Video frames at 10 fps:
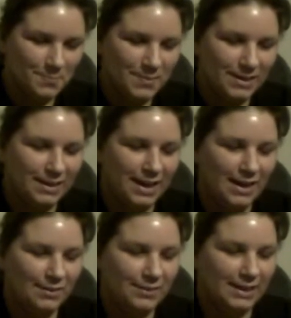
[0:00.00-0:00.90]

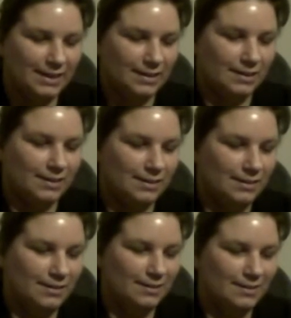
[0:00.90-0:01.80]
now that
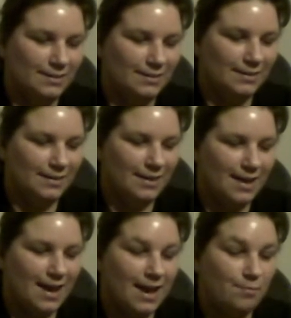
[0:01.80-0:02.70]

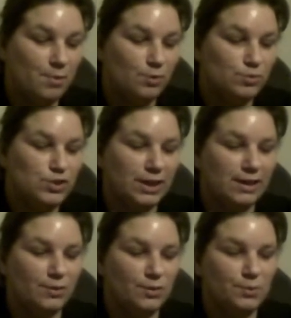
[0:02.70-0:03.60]
I have my own
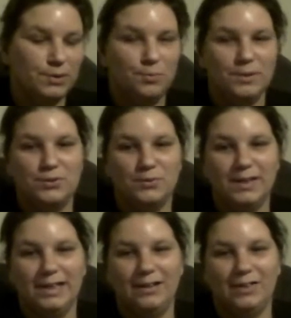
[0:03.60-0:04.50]
channel with
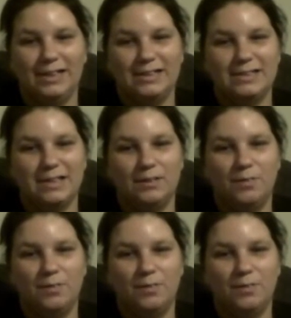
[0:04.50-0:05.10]
witchery and all that stuff,